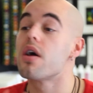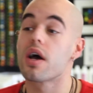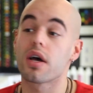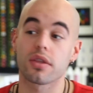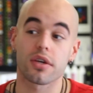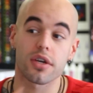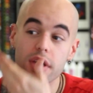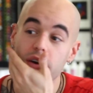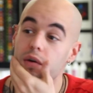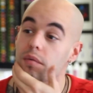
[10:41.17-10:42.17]
And there you
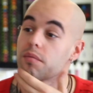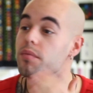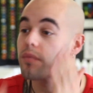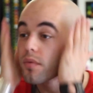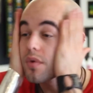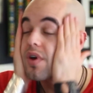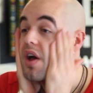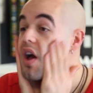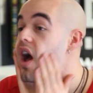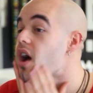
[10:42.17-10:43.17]
go.
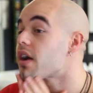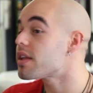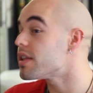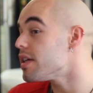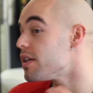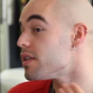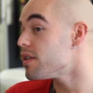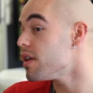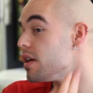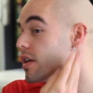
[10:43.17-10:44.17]
Clean.